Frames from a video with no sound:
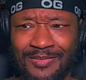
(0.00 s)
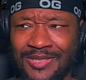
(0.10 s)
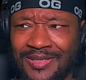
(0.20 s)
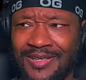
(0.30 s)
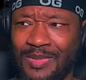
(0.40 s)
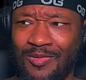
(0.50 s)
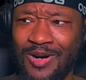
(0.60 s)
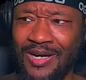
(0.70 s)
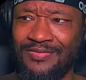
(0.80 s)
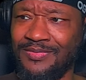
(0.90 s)
I'm looking at my
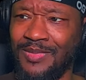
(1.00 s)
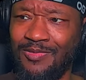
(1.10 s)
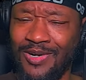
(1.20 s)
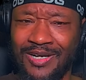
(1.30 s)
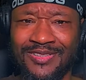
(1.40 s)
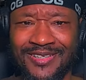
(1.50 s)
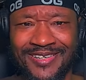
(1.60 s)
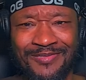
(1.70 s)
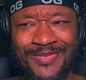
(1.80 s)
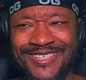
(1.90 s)
wife, and my wife
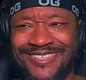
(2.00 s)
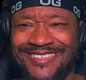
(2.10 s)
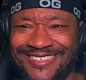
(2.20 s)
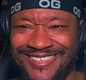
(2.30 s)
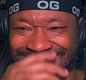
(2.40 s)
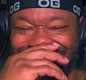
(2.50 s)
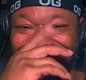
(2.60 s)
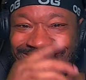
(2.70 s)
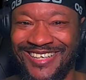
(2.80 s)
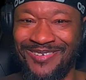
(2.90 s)
looking at me.
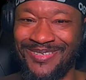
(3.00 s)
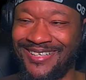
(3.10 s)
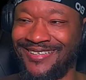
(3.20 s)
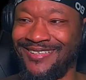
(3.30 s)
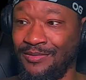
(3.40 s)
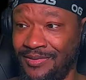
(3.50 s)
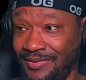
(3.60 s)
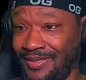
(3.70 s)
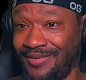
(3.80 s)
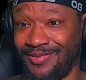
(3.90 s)
I'm like, you
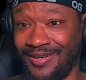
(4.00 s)
see that,